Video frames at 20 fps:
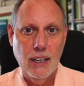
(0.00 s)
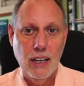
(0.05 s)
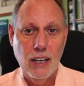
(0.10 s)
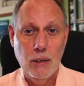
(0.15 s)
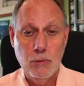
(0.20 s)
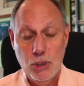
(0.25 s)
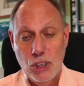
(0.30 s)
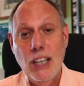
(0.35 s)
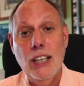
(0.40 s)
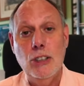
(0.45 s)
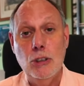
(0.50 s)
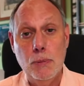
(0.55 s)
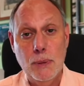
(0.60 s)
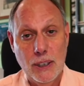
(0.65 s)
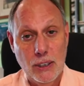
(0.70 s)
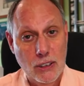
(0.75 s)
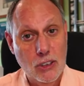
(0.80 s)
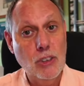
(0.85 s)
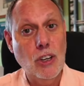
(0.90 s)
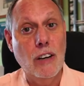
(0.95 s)
Um,
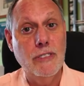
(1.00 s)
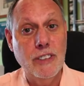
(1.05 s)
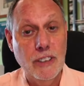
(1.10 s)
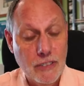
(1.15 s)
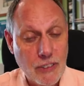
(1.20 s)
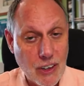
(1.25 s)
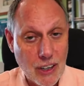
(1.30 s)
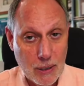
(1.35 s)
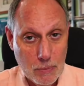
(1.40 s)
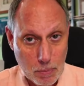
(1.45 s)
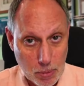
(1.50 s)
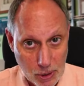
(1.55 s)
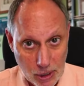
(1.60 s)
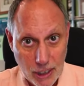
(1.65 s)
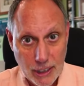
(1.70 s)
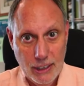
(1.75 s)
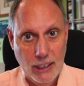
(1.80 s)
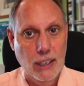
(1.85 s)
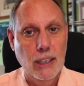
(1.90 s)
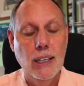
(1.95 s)
Shakespeare is often very
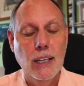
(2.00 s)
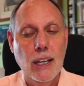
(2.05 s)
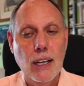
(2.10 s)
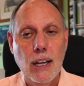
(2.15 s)
bloody.